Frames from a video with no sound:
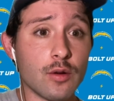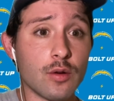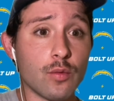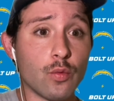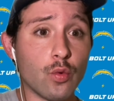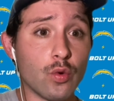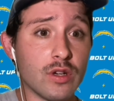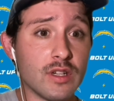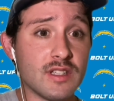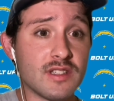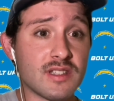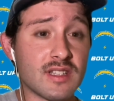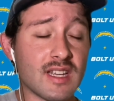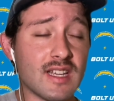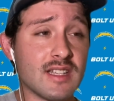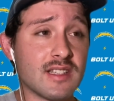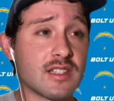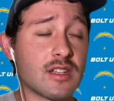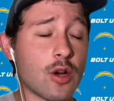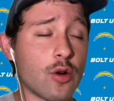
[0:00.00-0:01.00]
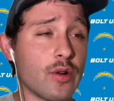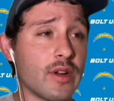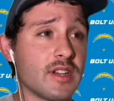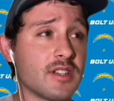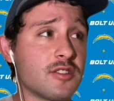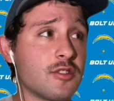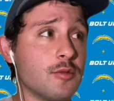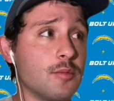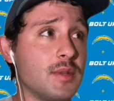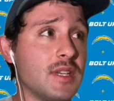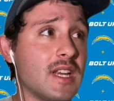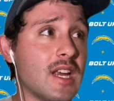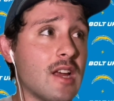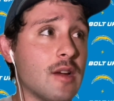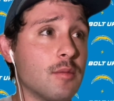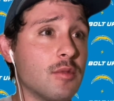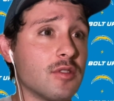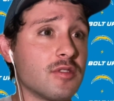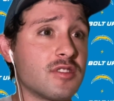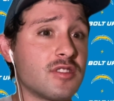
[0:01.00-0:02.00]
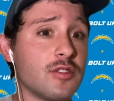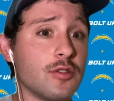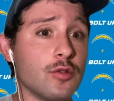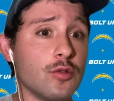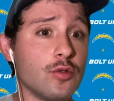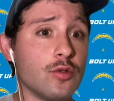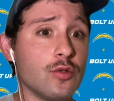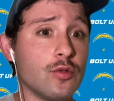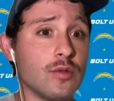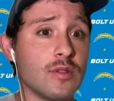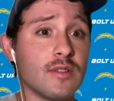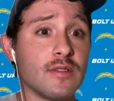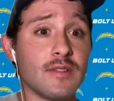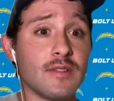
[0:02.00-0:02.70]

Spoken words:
Woods is going to be able to,